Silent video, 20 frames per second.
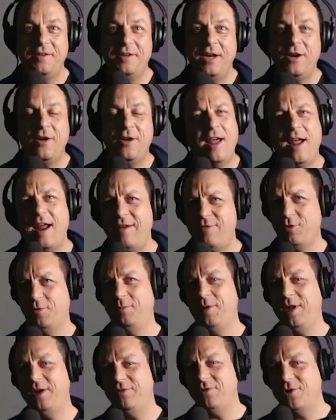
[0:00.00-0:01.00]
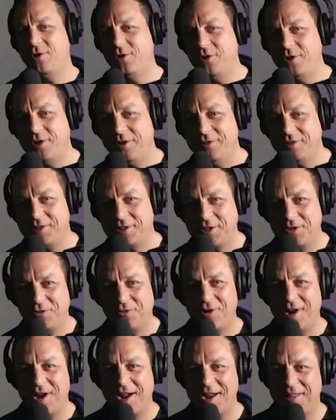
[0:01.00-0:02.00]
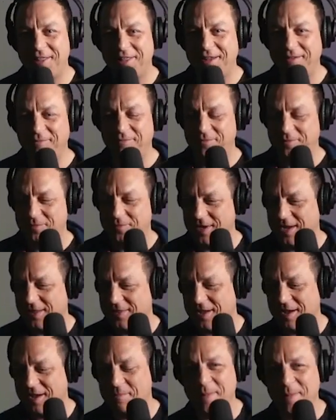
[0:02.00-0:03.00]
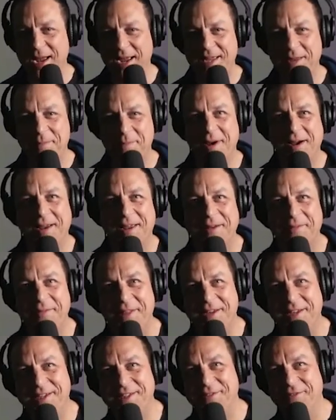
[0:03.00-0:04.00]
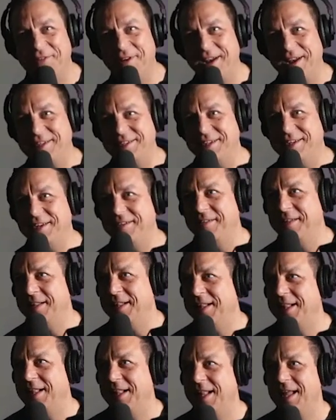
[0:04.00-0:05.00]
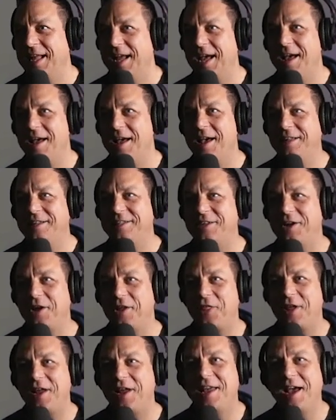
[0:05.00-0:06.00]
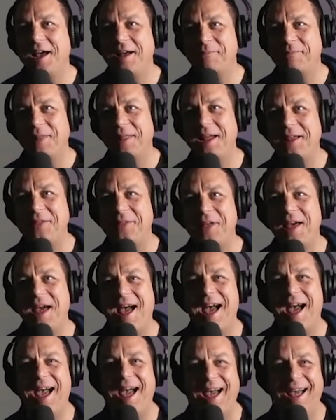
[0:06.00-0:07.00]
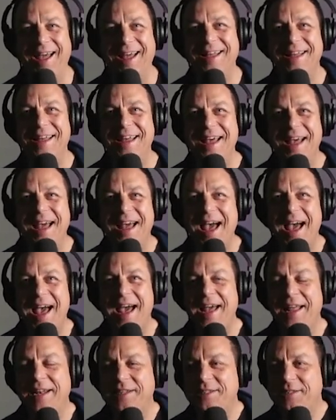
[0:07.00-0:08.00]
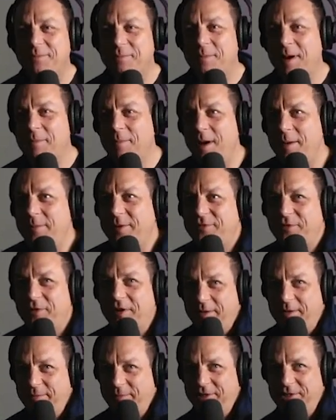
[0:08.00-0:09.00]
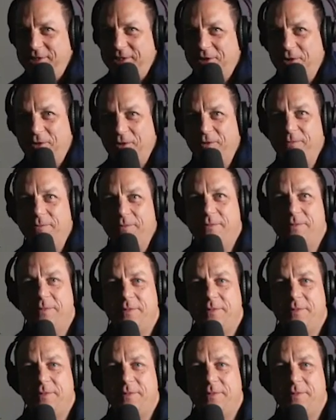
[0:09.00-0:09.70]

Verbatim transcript: You know, like everyone played recorder at school, right? And you had that manky bucket with the disinfectant. So I think I played that. And my mum was very musical.